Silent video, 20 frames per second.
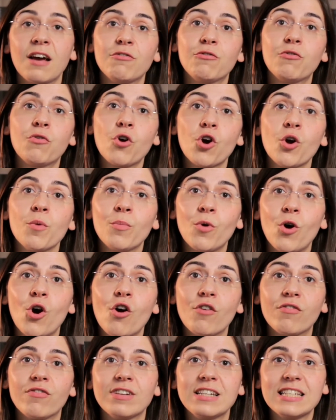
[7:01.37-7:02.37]
form
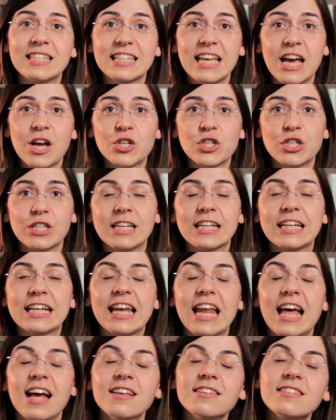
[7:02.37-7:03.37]
of discussion in
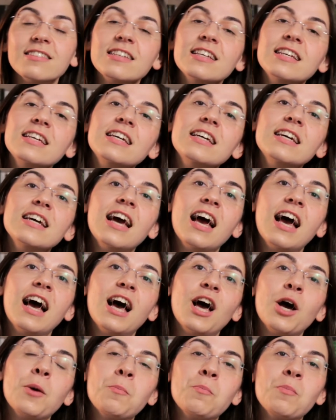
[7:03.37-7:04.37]
class.
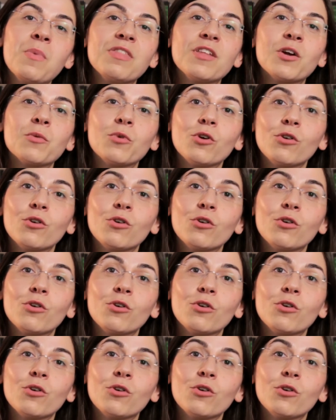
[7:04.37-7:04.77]
There